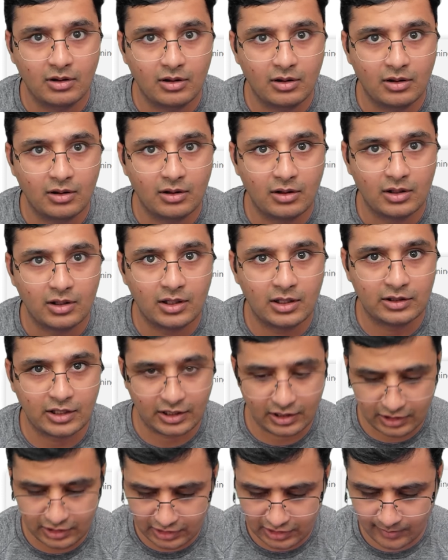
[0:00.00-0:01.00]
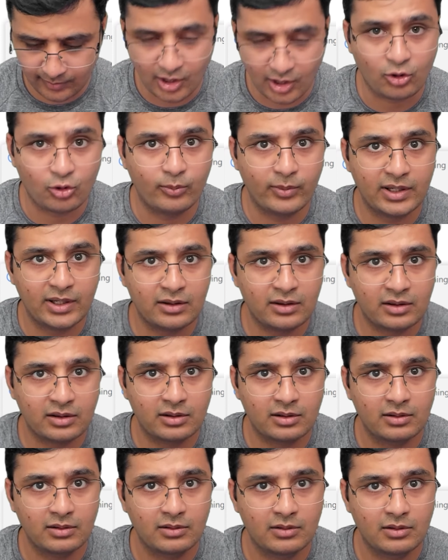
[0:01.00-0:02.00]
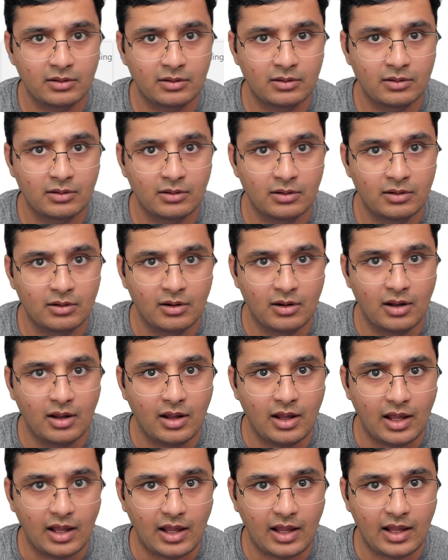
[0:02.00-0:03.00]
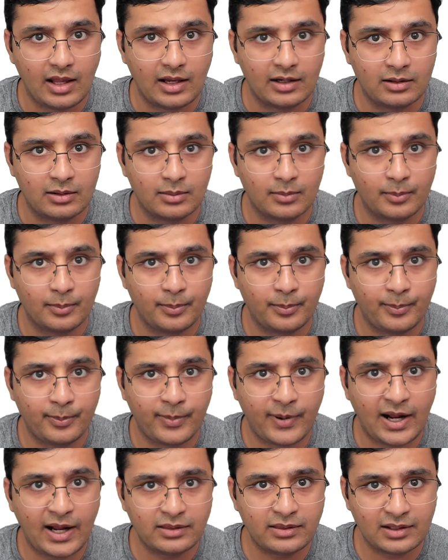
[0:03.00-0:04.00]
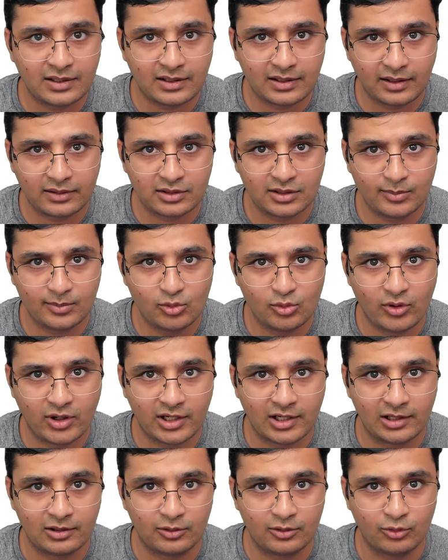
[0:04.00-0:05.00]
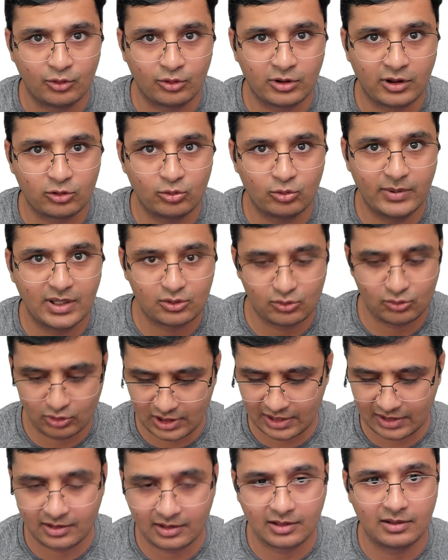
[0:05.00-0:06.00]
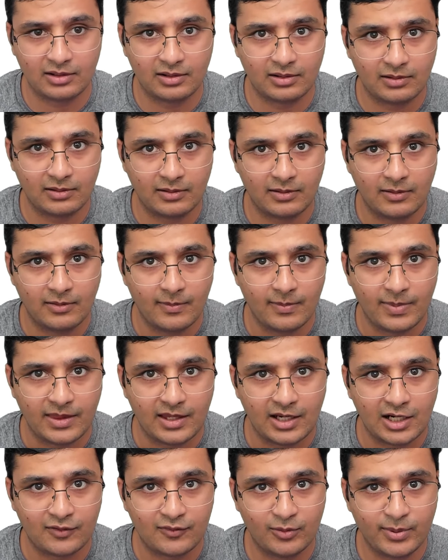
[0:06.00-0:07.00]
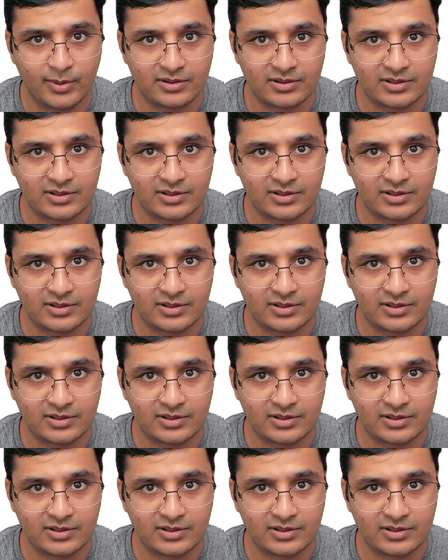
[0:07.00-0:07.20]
in the runtime arguments and pass a custom URL, just to make sure like it will be static